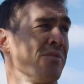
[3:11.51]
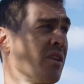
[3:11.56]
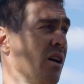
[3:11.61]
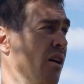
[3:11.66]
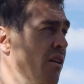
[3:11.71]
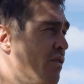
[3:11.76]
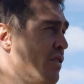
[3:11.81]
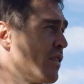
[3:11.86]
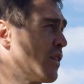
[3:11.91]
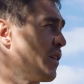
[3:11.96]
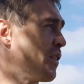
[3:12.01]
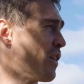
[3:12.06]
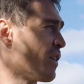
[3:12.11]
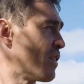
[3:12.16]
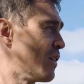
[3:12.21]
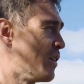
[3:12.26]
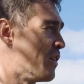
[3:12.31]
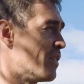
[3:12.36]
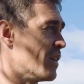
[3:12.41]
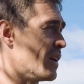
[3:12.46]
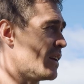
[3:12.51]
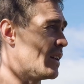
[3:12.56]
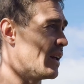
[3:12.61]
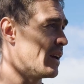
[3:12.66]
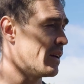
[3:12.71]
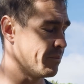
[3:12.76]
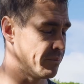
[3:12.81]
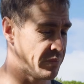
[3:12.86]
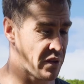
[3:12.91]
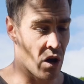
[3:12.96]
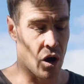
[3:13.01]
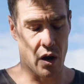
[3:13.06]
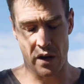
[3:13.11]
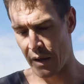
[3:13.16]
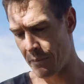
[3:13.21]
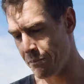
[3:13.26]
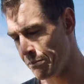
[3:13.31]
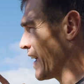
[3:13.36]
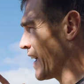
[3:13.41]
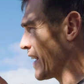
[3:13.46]
I forgot the third thing now. Oh yeah,
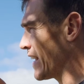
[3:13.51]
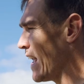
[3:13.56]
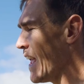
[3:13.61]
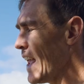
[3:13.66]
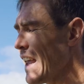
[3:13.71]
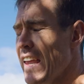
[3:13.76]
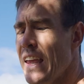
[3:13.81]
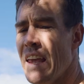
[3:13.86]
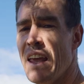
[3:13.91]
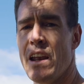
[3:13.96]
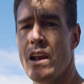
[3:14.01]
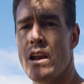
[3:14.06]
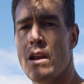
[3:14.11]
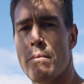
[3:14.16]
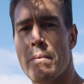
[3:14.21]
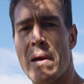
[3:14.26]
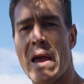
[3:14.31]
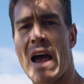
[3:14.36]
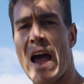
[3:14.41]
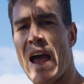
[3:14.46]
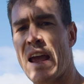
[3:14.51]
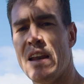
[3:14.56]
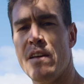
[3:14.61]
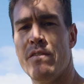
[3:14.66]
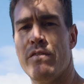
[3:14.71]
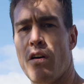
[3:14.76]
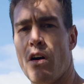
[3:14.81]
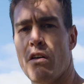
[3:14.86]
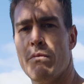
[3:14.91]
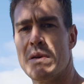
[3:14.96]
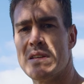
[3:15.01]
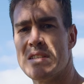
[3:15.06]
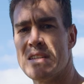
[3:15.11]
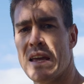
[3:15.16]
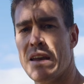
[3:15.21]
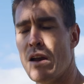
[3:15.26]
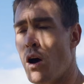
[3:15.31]
kicking it at about 85%.